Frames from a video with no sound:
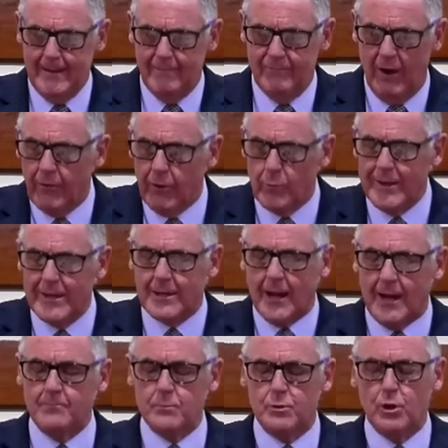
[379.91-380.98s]
Father, we
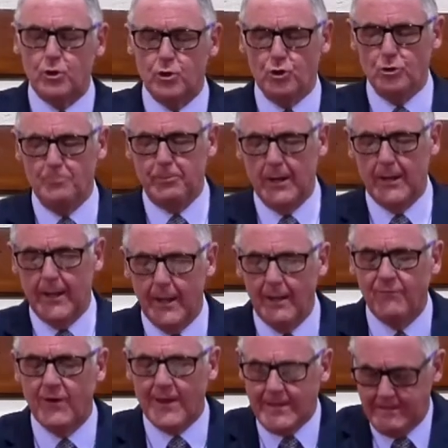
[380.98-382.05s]
come to you
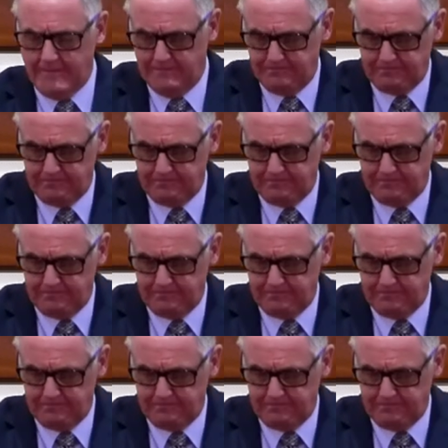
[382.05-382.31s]
believing